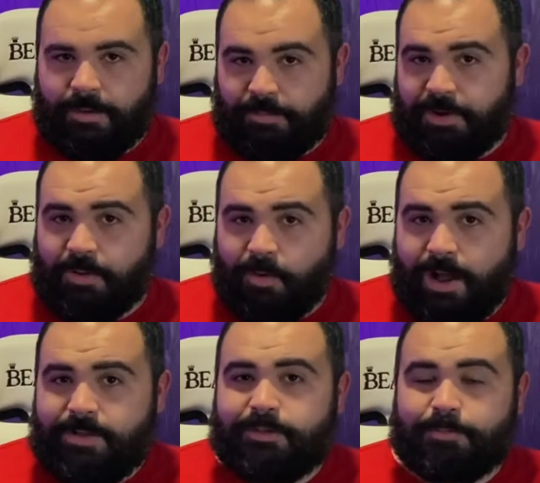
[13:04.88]
pretty
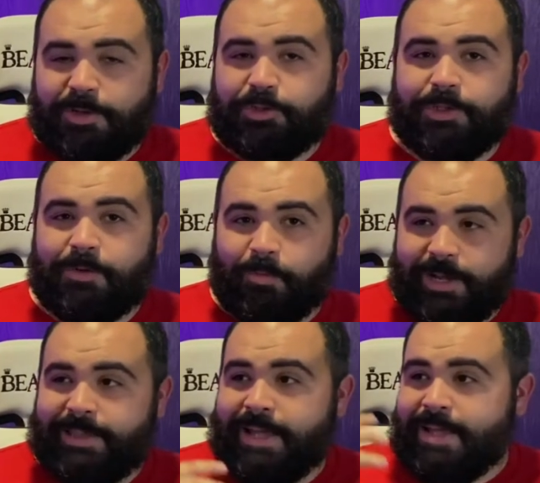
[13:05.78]
well, especially
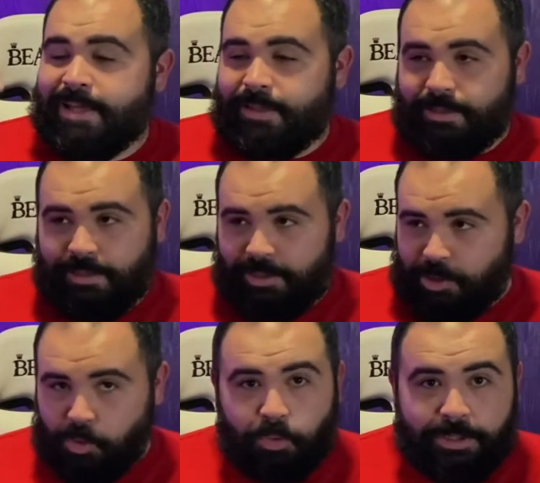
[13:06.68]
with the
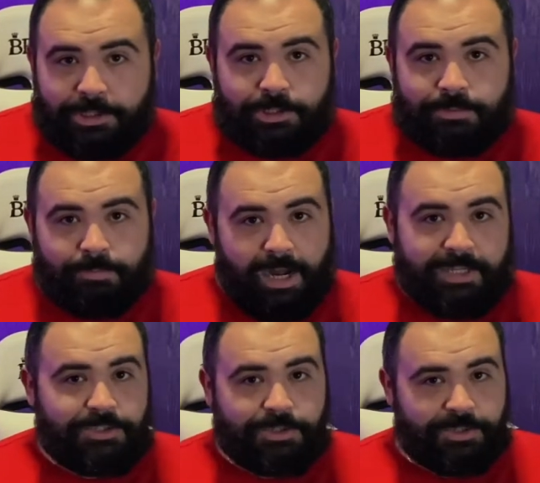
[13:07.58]
ghoulish
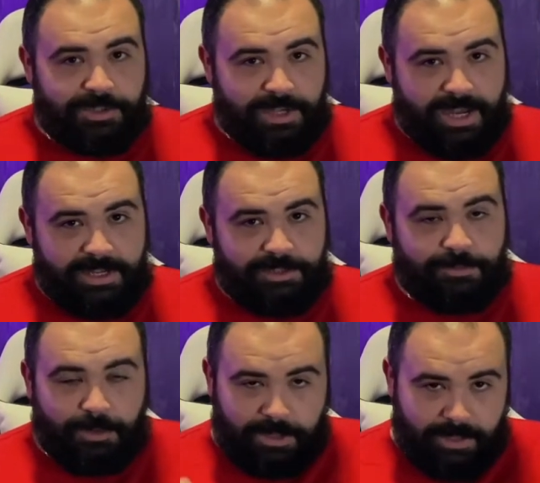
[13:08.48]
monster designs
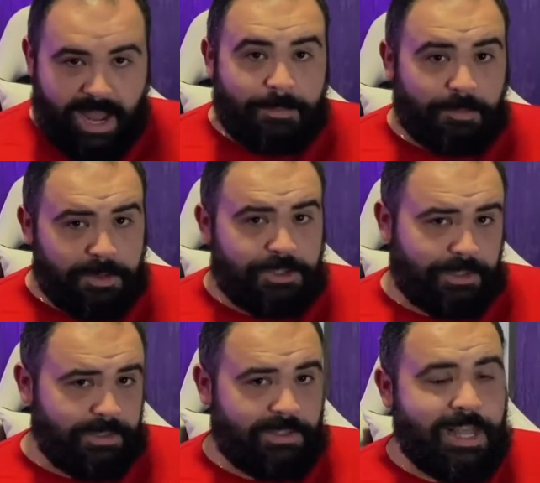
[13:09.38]
for the
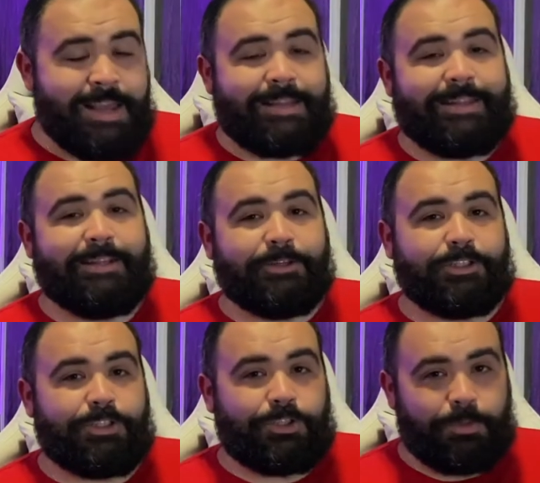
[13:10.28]
apparitions. They
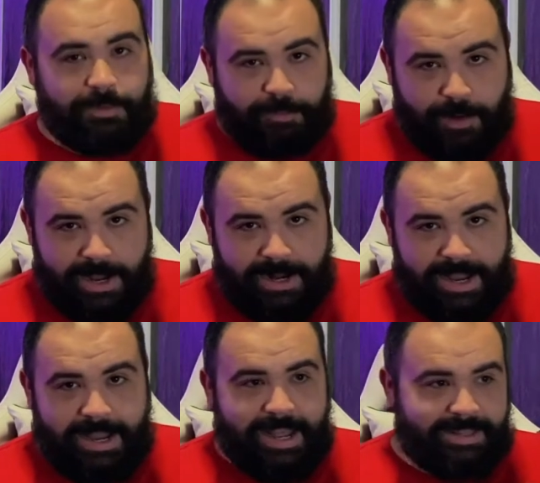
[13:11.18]
looked super
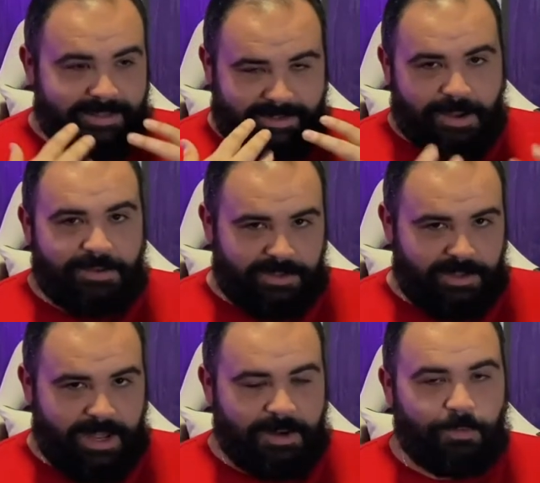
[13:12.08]
frightening, and the sound
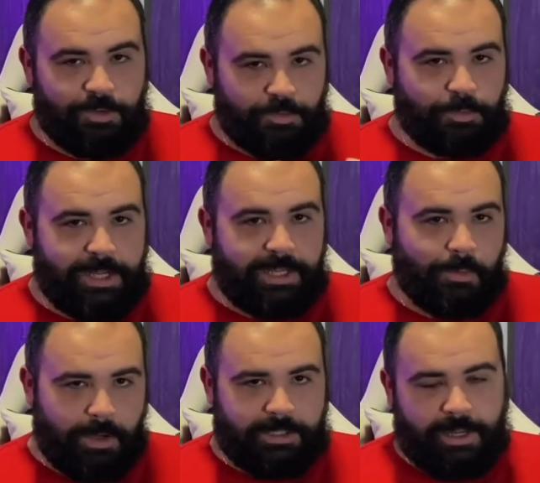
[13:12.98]
design was really
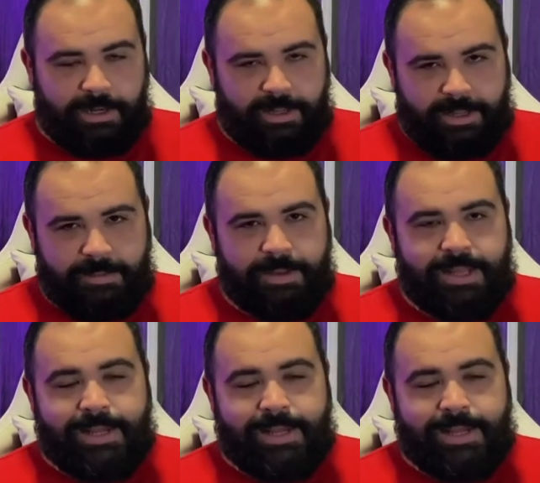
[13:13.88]
well done on them.